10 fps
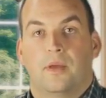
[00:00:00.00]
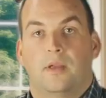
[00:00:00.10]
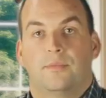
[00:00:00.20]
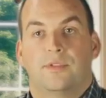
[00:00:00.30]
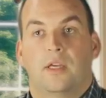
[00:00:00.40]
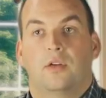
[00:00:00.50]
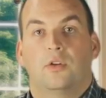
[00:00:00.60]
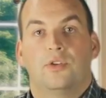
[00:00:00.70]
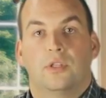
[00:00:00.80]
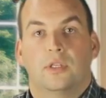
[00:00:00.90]
and
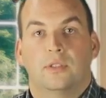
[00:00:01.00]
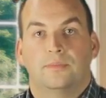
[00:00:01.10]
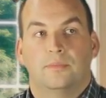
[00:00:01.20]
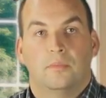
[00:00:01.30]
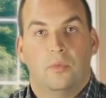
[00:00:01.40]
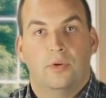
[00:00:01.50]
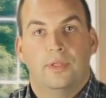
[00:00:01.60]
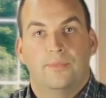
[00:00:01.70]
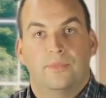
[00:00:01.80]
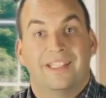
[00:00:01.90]
psychological
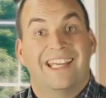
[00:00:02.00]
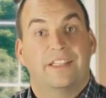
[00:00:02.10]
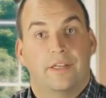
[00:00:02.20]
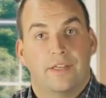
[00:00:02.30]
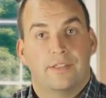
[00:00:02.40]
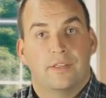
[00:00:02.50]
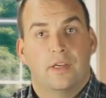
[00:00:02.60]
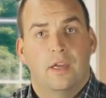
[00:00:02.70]
body get rest.